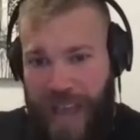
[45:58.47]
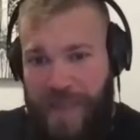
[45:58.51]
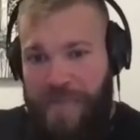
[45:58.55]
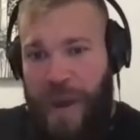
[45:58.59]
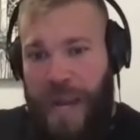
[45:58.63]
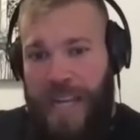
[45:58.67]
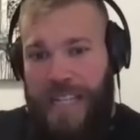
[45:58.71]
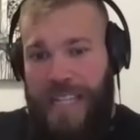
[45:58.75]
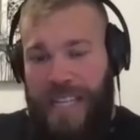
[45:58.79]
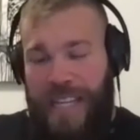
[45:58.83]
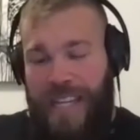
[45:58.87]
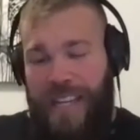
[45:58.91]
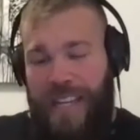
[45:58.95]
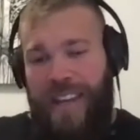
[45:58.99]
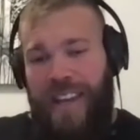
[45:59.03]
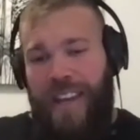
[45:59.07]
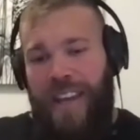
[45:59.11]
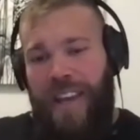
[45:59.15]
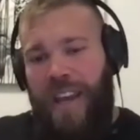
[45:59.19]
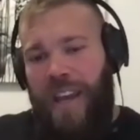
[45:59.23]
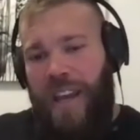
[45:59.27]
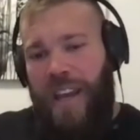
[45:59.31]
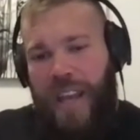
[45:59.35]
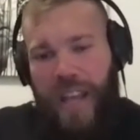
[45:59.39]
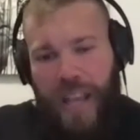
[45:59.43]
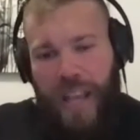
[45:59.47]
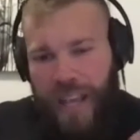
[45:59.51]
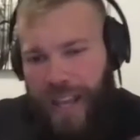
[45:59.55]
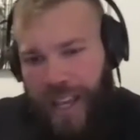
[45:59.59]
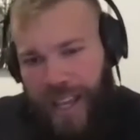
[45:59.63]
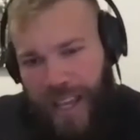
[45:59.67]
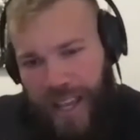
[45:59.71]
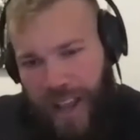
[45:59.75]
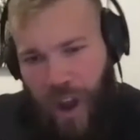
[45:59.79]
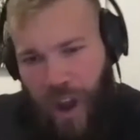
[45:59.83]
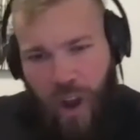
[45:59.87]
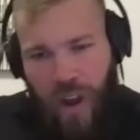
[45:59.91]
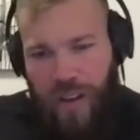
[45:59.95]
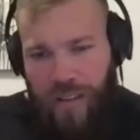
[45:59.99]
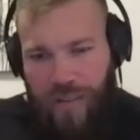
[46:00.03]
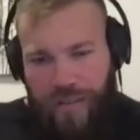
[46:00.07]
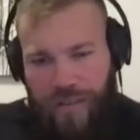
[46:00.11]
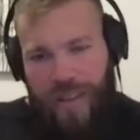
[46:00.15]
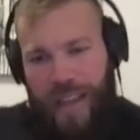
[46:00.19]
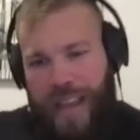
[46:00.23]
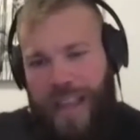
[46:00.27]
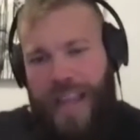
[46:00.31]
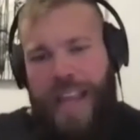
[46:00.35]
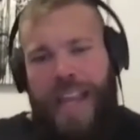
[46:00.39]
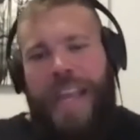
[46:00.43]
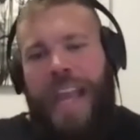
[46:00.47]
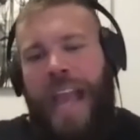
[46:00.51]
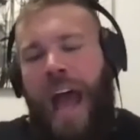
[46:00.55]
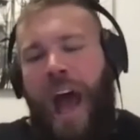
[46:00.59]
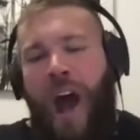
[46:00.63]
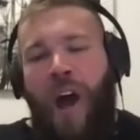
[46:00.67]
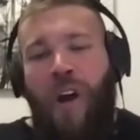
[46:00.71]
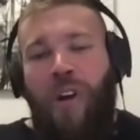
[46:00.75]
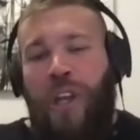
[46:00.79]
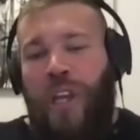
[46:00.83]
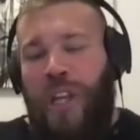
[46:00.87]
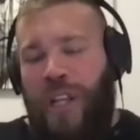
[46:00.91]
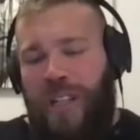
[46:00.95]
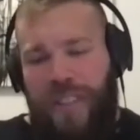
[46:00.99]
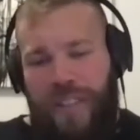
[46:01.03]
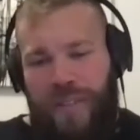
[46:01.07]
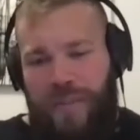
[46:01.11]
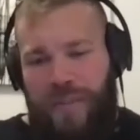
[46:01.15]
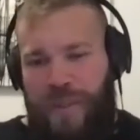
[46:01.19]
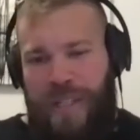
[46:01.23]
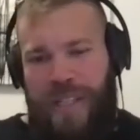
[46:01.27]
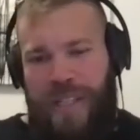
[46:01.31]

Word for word: MIT. Incalculably